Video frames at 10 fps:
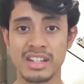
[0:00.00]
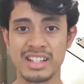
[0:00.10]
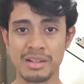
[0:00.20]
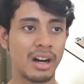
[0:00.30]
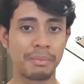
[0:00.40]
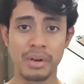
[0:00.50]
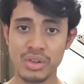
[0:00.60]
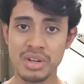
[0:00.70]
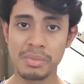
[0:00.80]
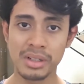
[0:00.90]
Is it
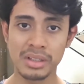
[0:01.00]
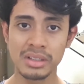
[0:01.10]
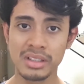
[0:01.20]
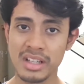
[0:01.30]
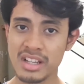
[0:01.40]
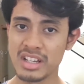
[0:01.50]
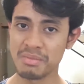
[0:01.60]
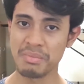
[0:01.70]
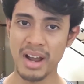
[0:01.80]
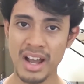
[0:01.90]
approachable? Is it
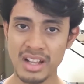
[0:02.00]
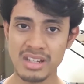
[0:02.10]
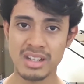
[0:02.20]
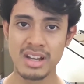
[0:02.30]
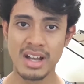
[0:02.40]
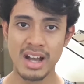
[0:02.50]
match?